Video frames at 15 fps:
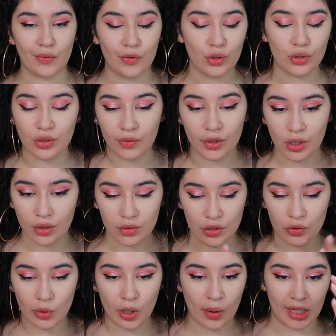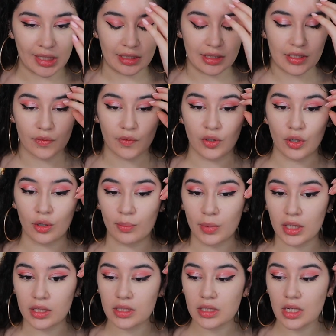future videos as well and in this video,
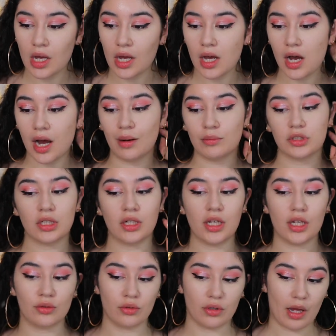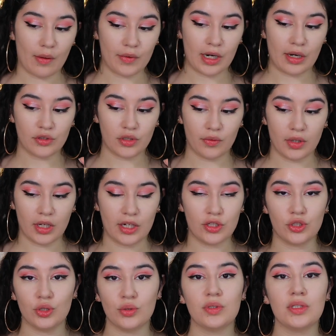but I'm just going to ignore that for now. So if you guys
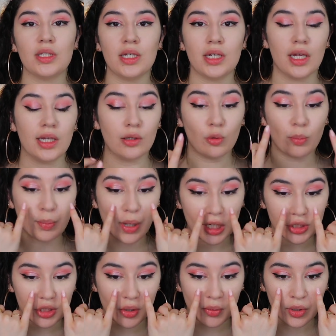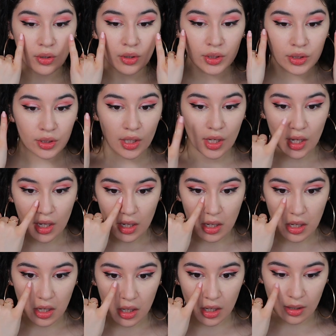do see a little patch going on,
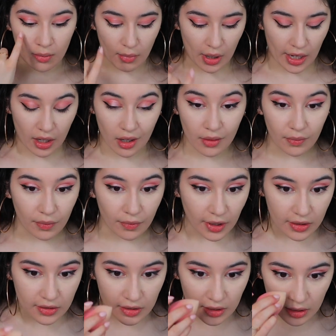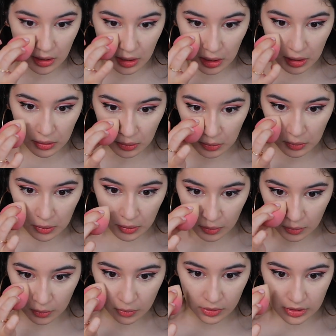um, I can't fix it. I don't
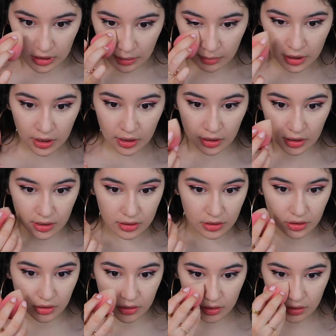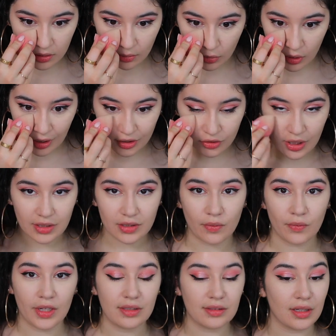know what's happening. It's just the more I try to
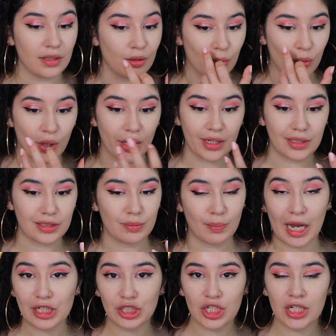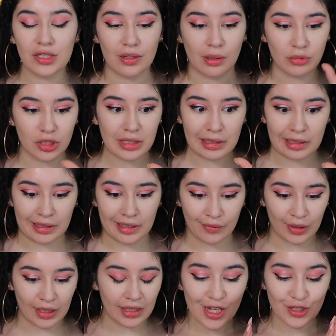fix it, the more it gets patchy. So I'm just going to leave
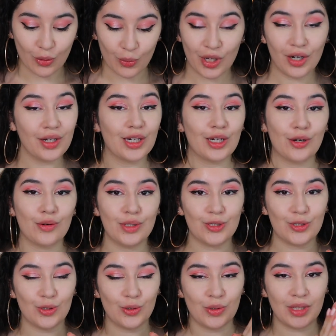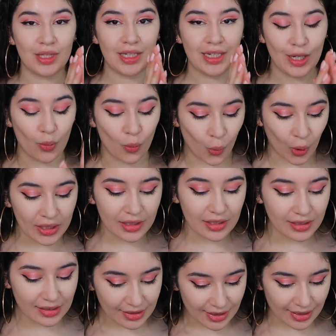it. So we are going to go into the
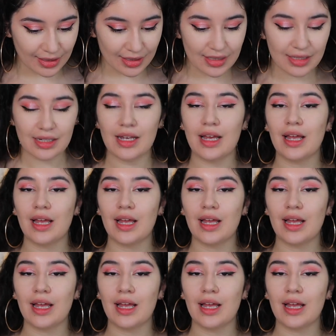Wondertint